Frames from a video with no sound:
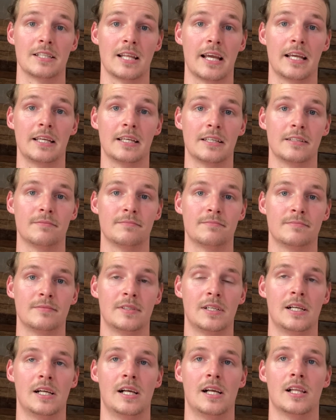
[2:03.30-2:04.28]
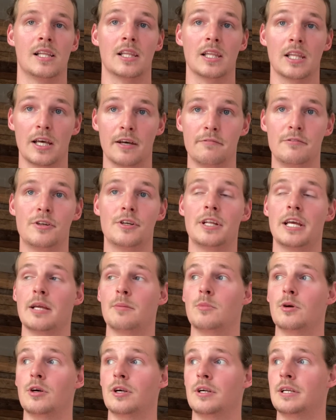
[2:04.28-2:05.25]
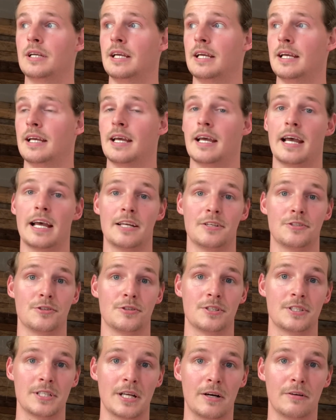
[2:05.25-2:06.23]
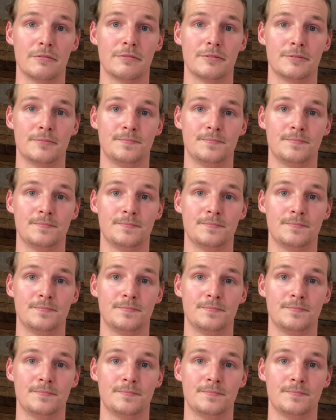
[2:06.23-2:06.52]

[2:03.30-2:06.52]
like it. Love your neighbor as yourself."